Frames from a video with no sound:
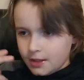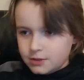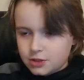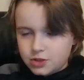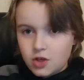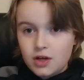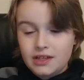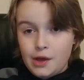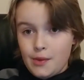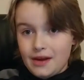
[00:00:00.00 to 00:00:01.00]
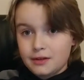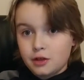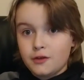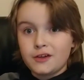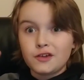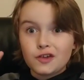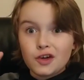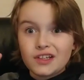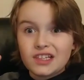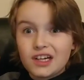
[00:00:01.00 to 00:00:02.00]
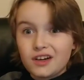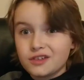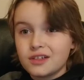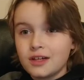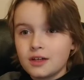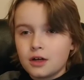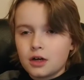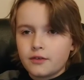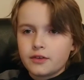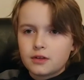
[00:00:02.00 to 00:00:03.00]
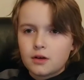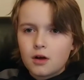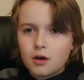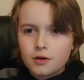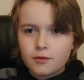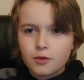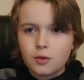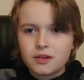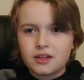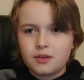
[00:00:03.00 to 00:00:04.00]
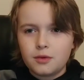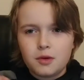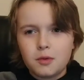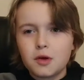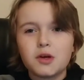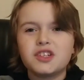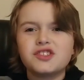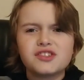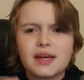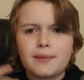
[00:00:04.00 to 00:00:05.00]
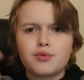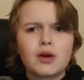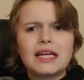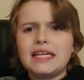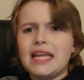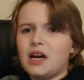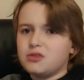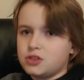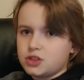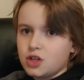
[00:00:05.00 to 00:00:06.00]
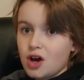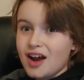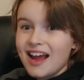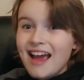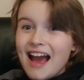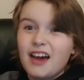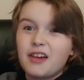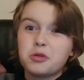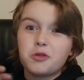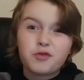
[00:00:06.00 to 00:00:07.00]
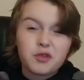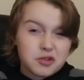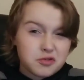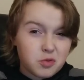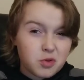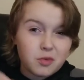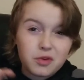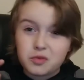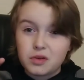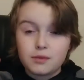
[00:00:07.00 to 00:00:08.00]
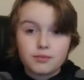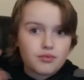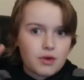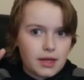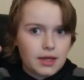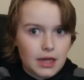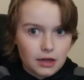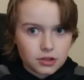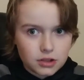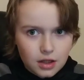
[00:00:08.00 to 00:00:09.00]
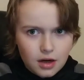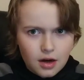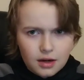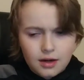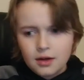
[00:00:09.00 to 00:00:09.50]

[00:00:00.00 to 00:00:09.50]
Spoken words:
The song in the Rat's Elevator and the song in the Carnival wasn't just like breaking out into song. As well, the first one wasn't really breaking out into song.